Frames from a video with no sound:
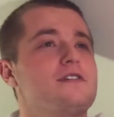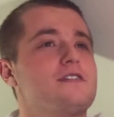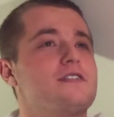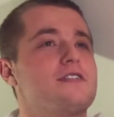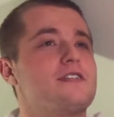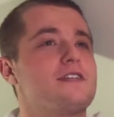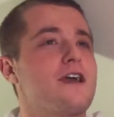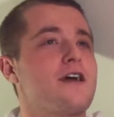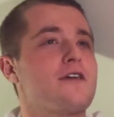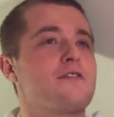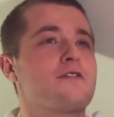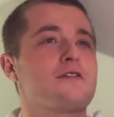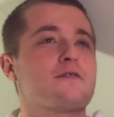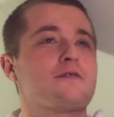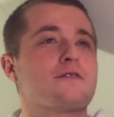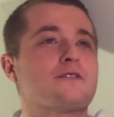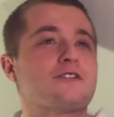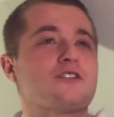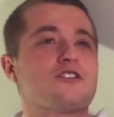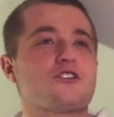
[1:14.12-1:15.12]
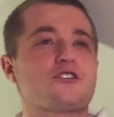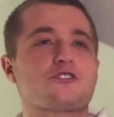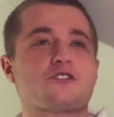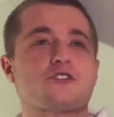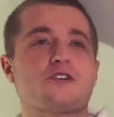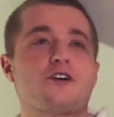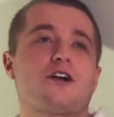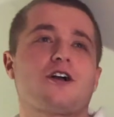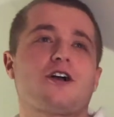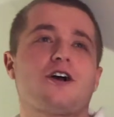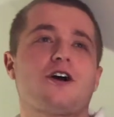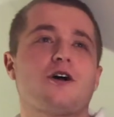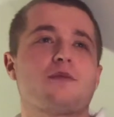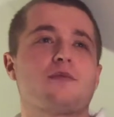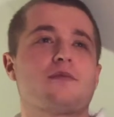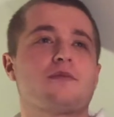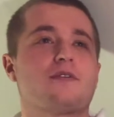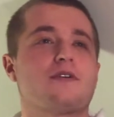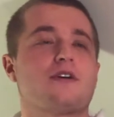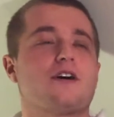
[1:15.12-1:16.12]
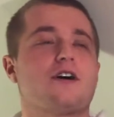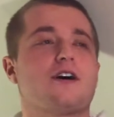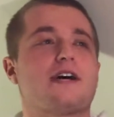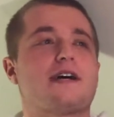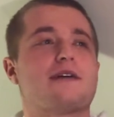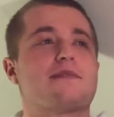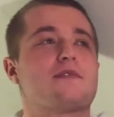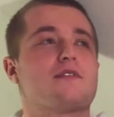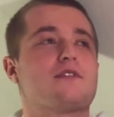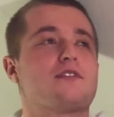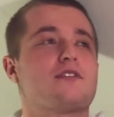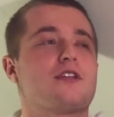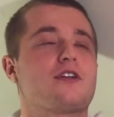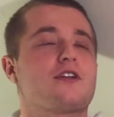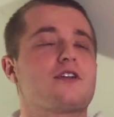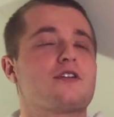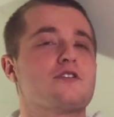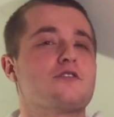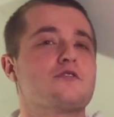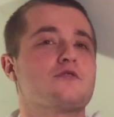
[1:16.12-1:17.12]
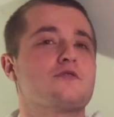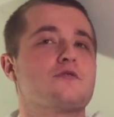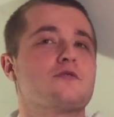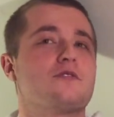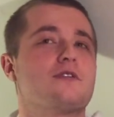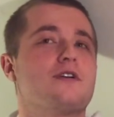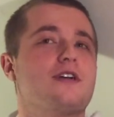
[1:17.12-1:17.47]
together? Was it just a hookup? Are you